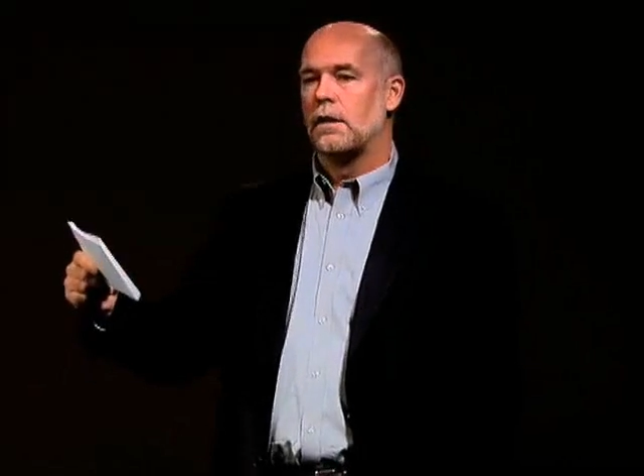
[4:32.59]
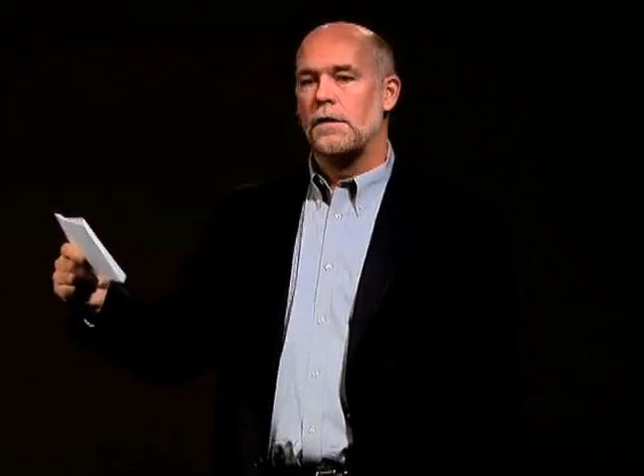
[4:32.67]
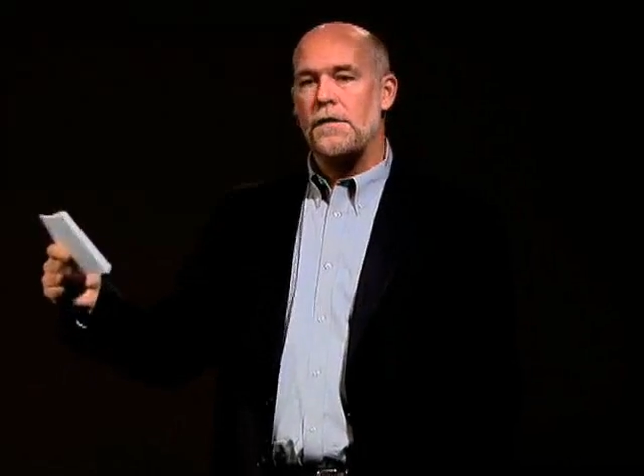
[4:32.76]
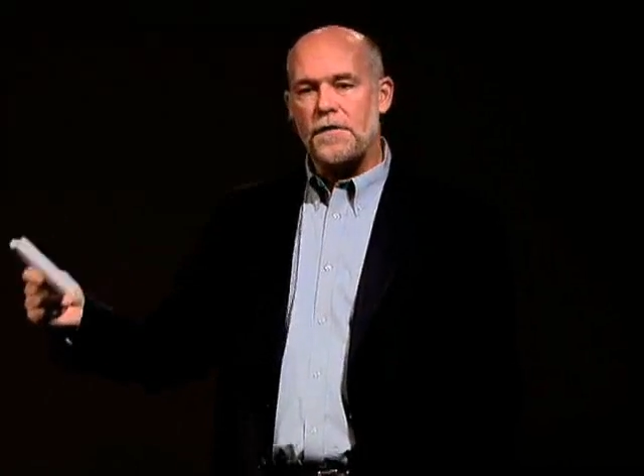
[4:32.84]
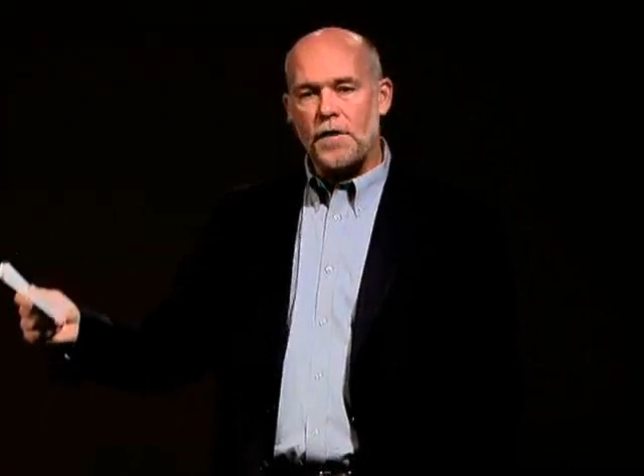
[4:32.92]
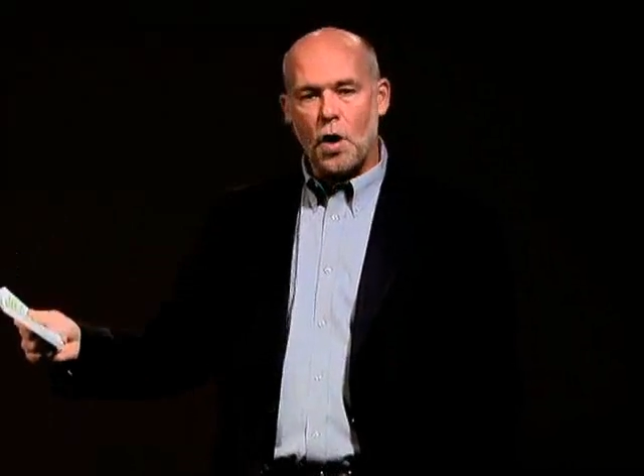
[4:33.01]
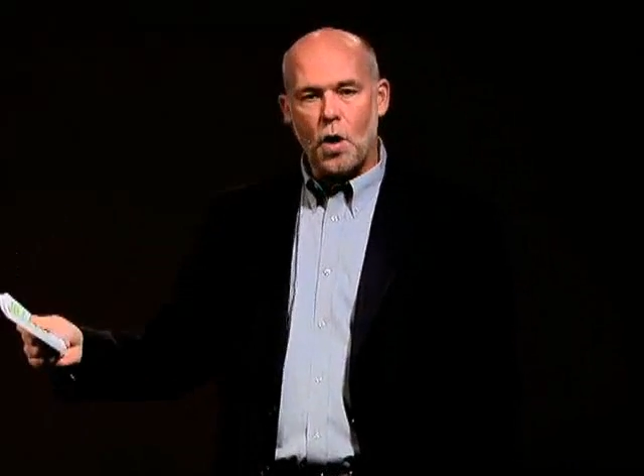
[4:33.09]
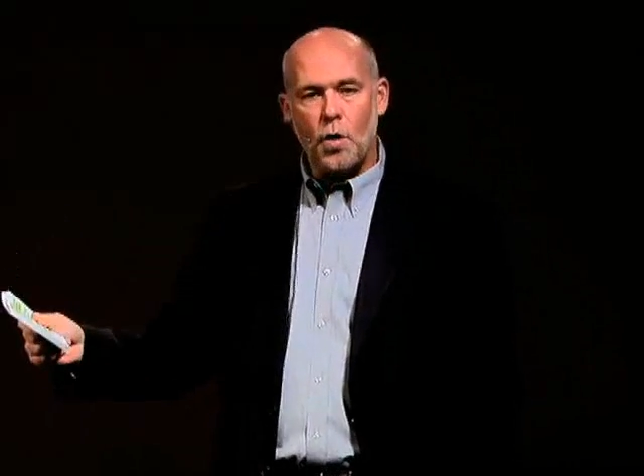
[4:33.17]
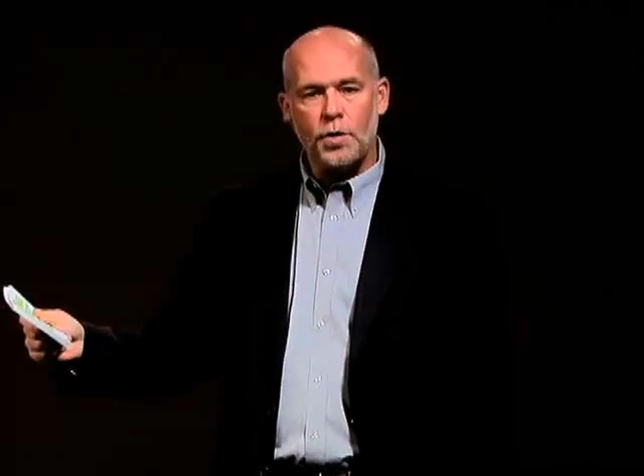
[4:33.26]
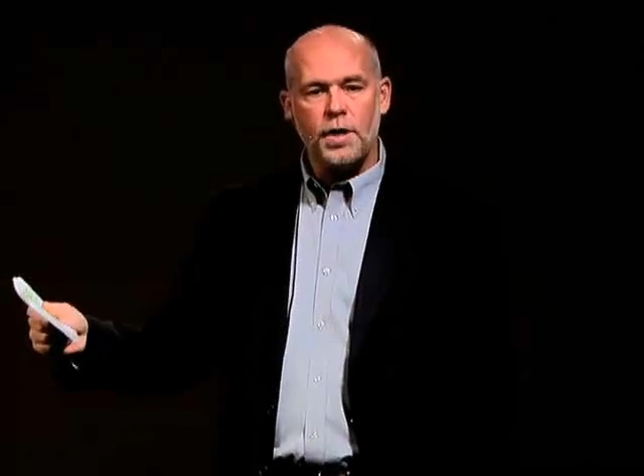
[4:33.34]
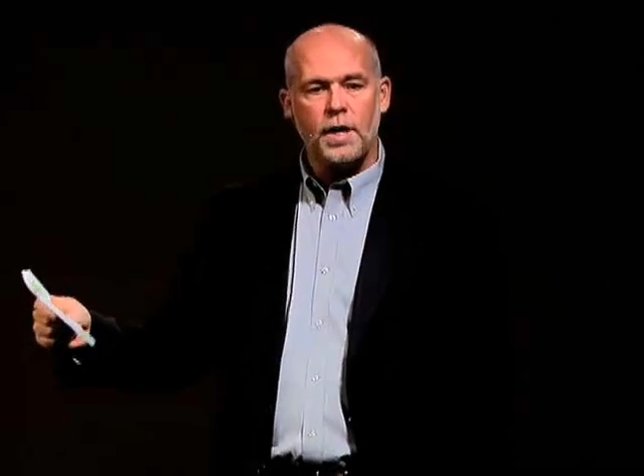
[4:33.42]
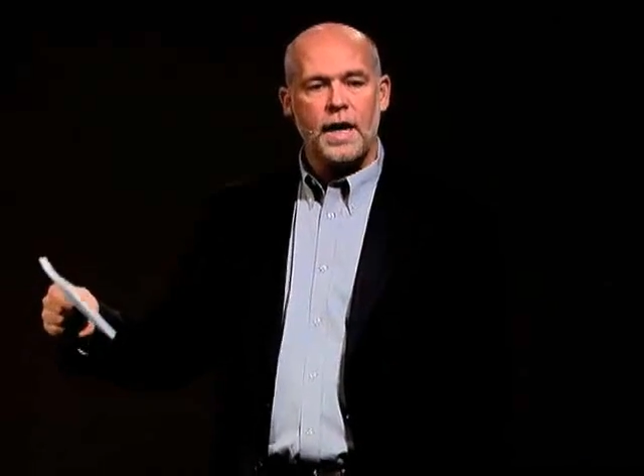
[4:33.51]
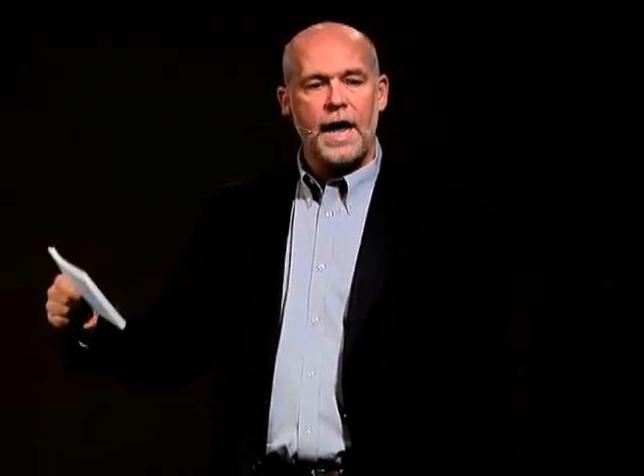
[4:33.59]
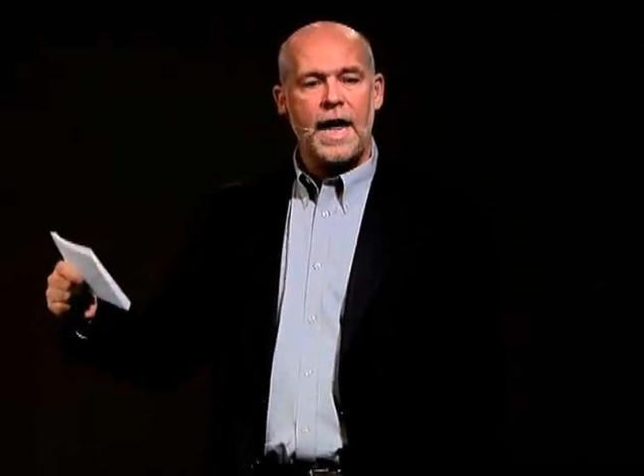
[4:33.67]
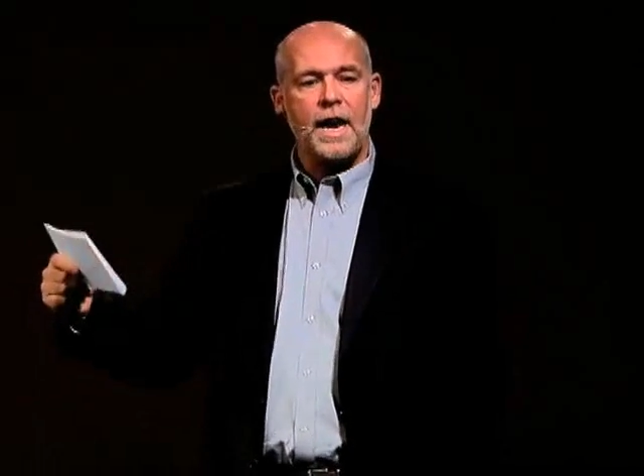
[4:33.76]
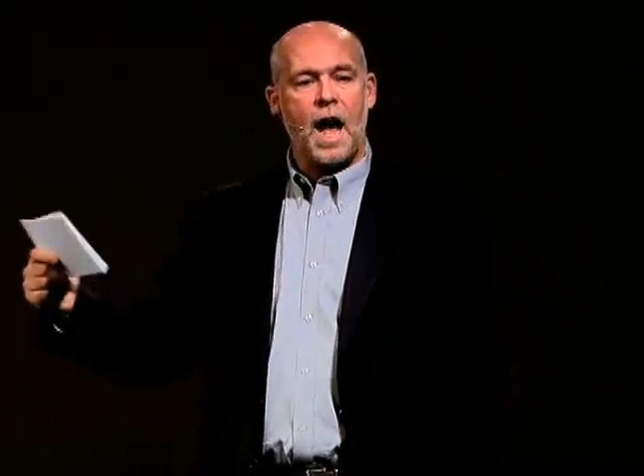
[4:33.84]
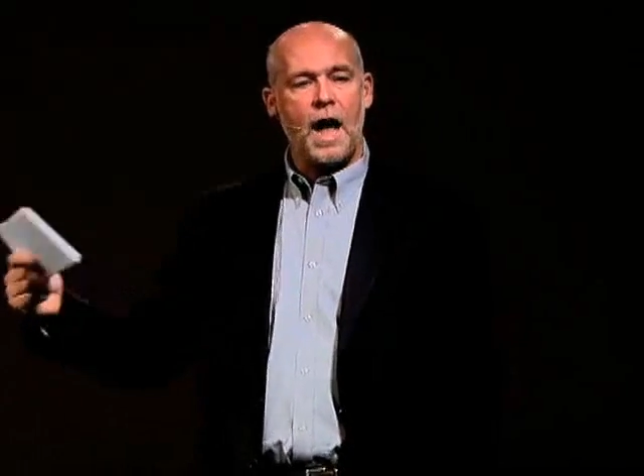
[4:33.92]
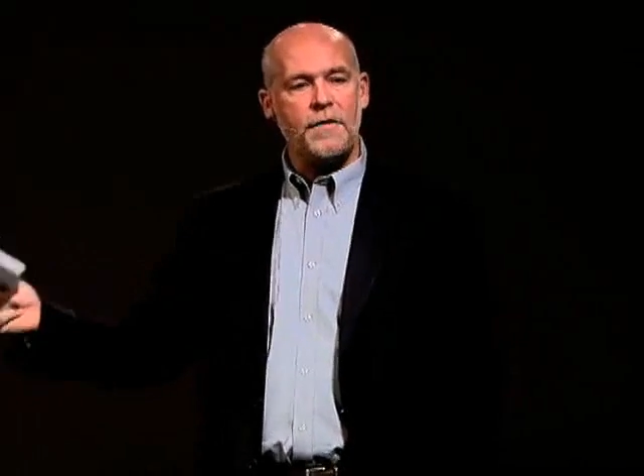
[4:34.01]
phone,
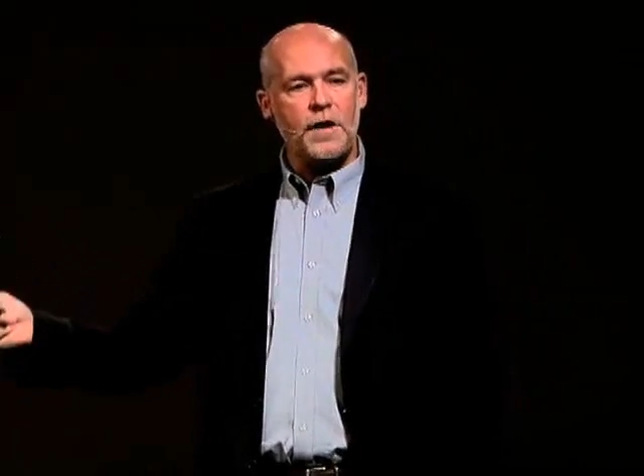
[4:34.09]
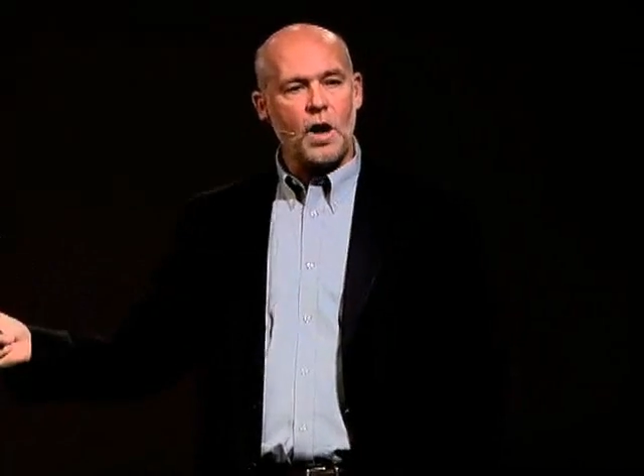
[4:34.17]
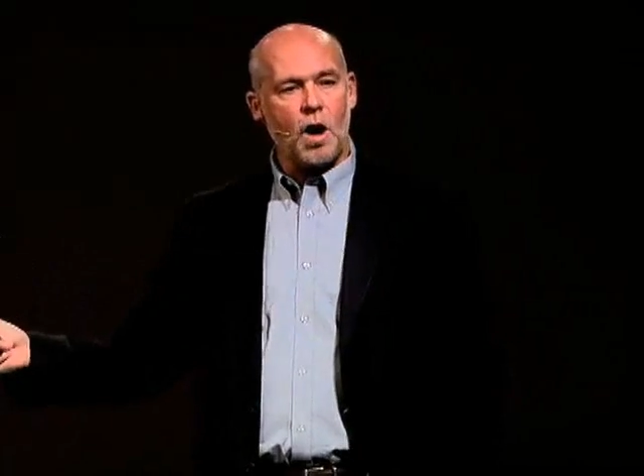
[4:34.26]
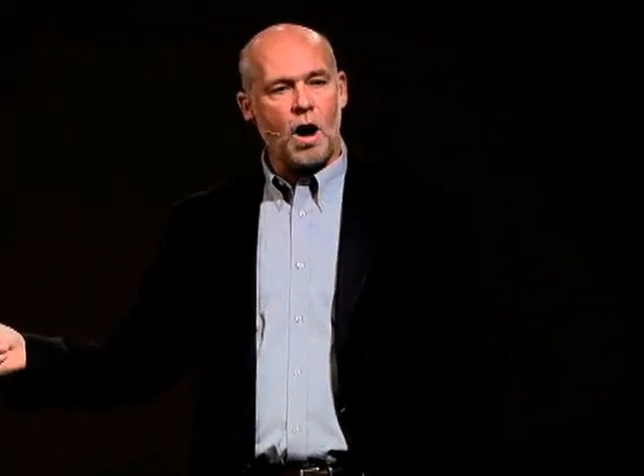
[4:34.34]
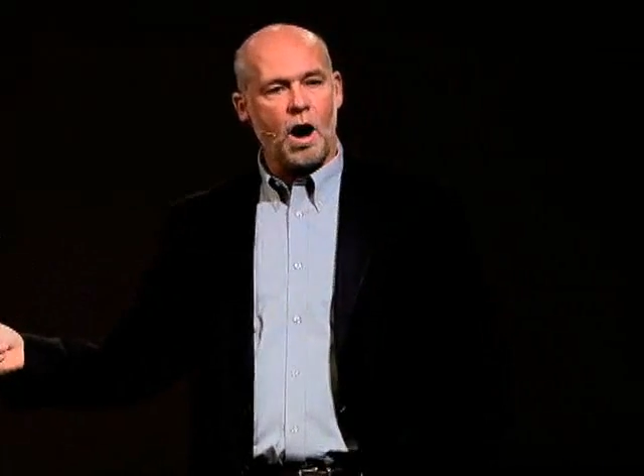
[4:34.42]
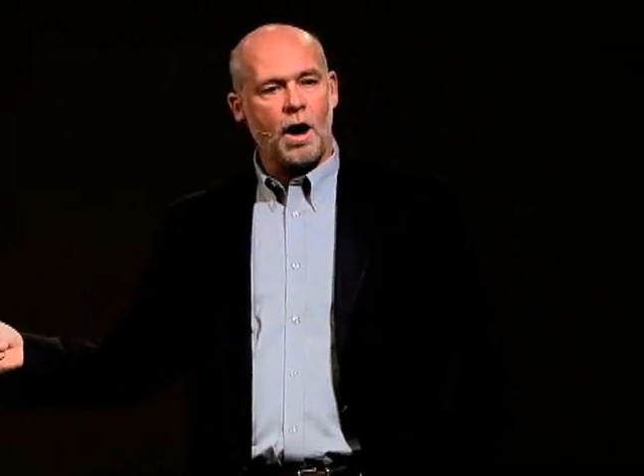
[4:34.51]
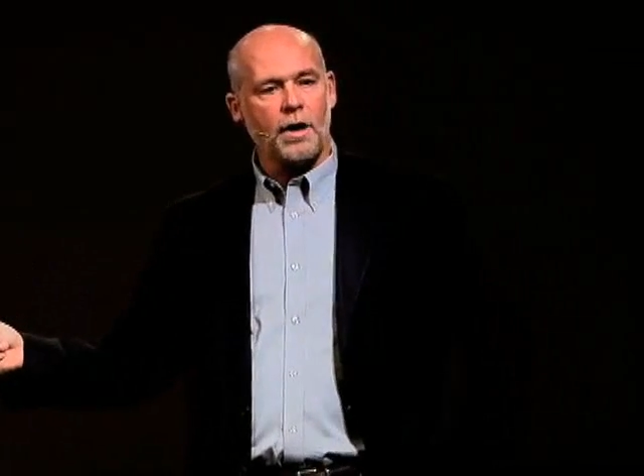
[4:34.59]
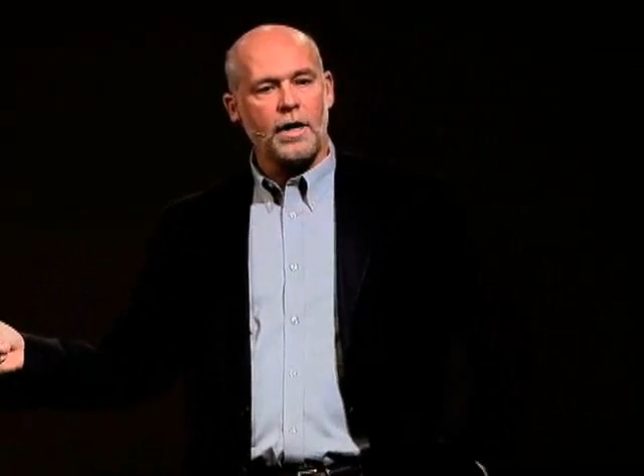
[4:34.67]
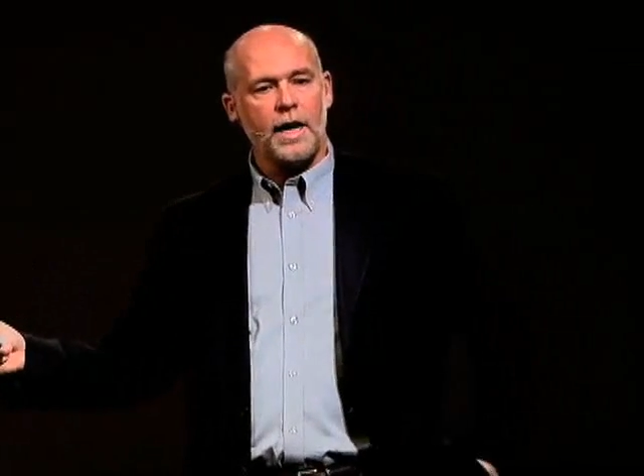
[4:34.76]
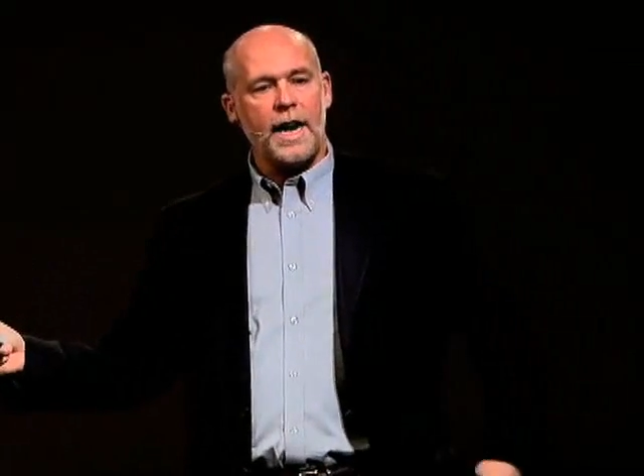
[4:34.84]
and IVR